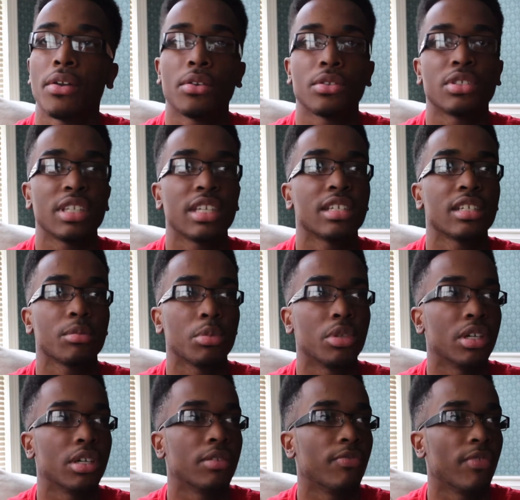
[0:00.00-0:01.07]
just getting some
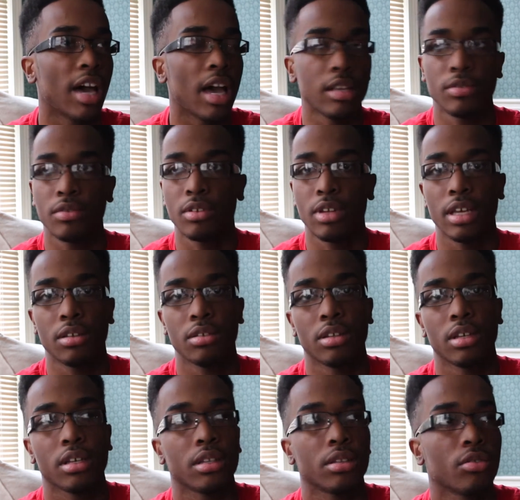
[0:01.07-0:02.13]
good vibes from
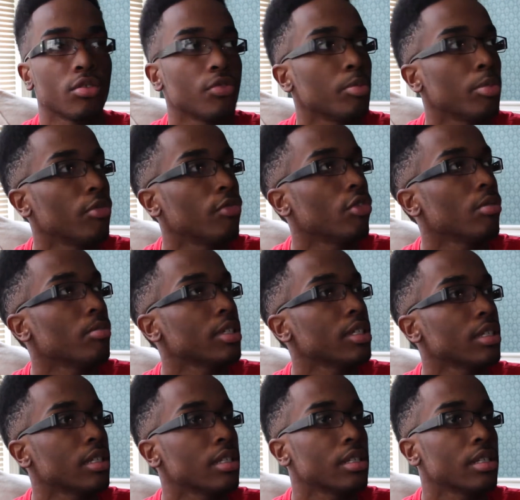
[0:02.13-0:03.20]
those
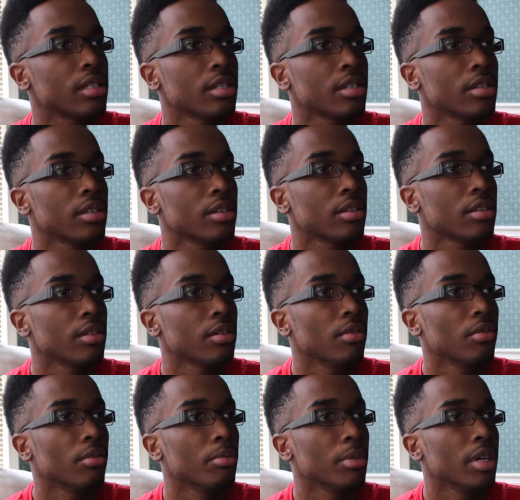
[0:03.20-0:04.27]
performances
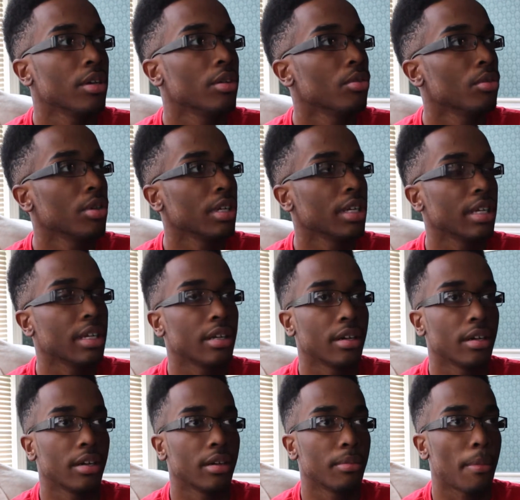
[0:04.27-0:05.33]
with me, Courtney, and
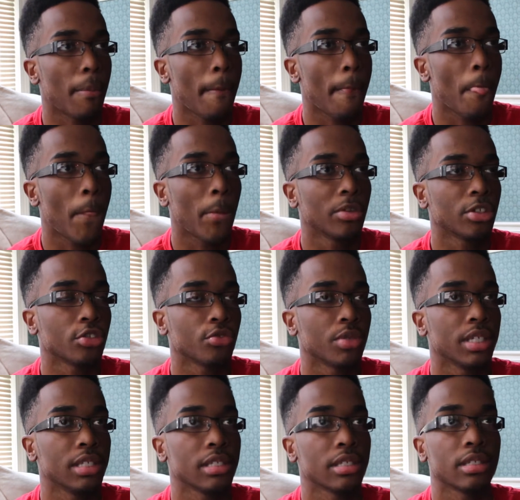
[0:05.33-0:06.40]

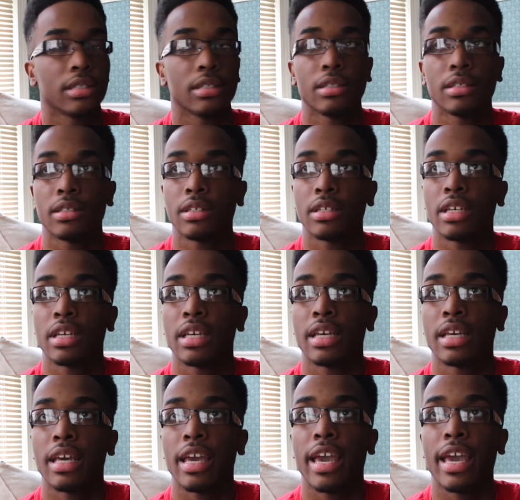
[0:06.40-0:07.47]
Teresa.
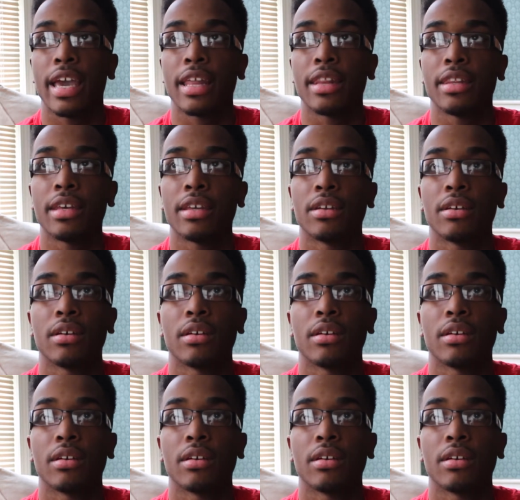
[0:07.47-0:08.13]
And then